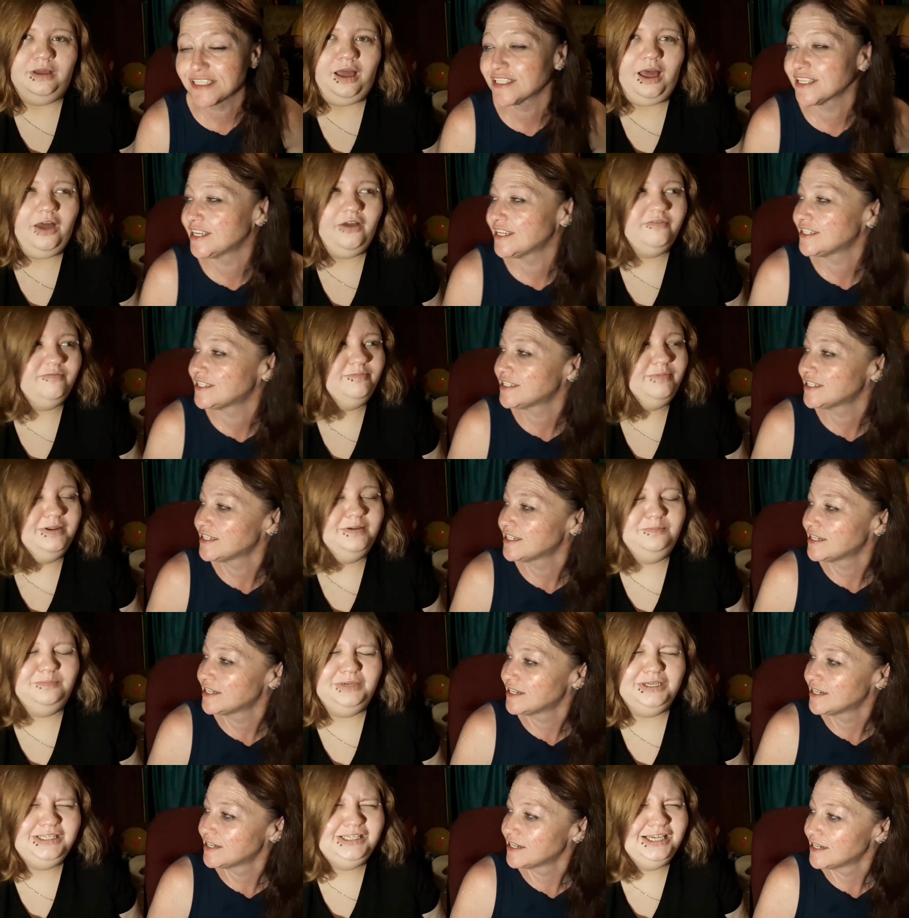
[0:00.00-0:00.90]

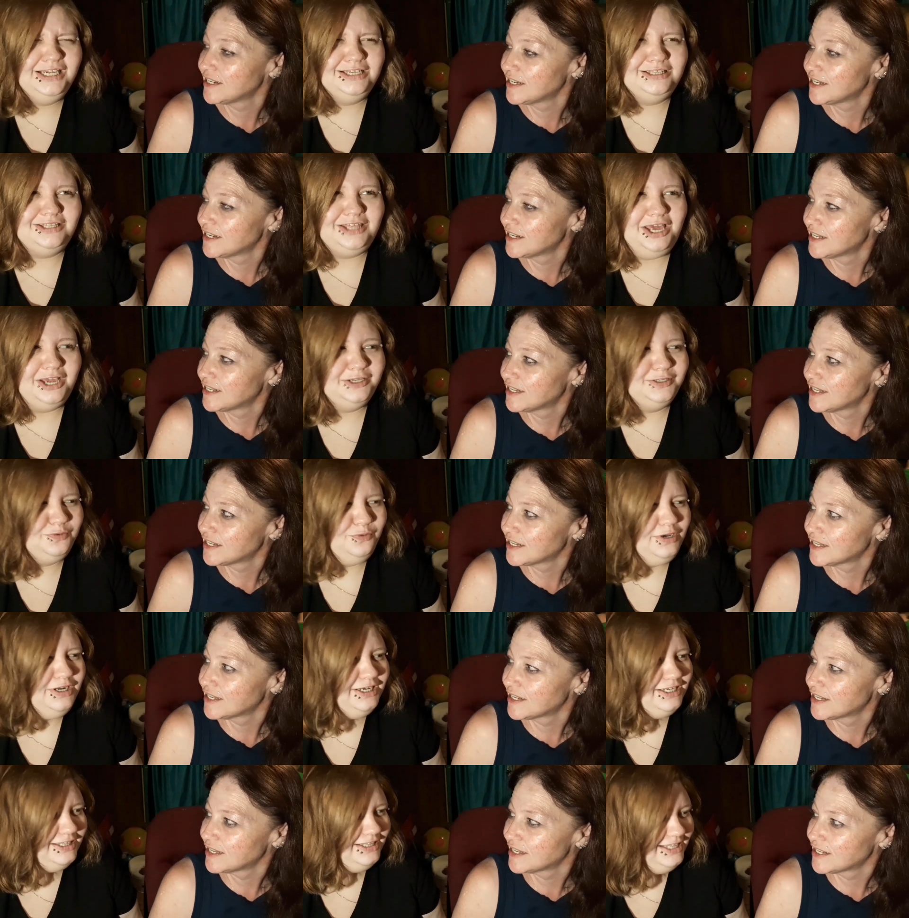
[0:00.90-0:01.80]
Speaker 1: bracelet. I've been missing
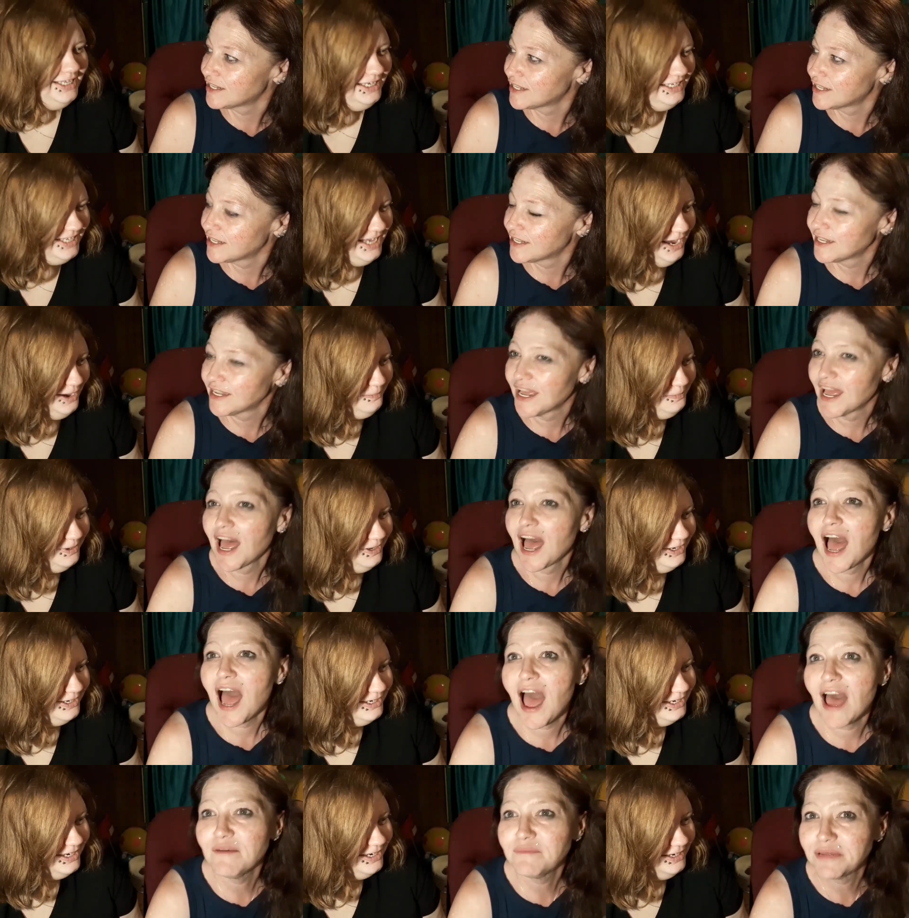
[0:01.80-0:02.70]
things. When did this
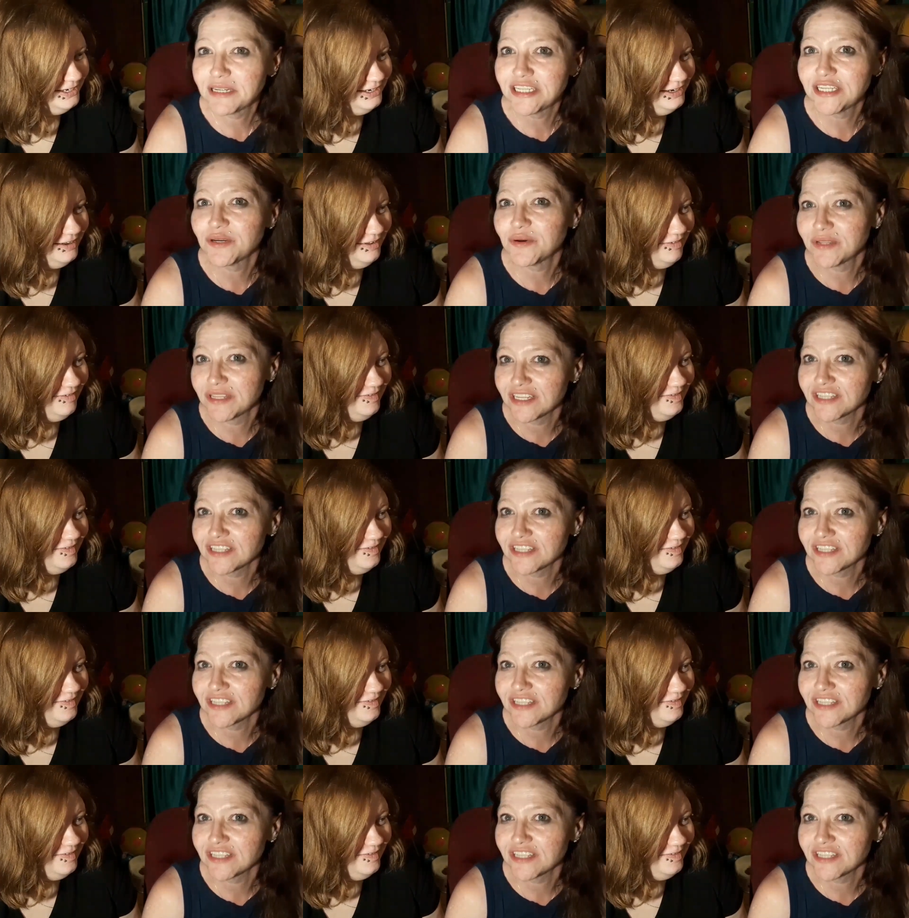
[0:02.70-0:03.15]
happen? I've been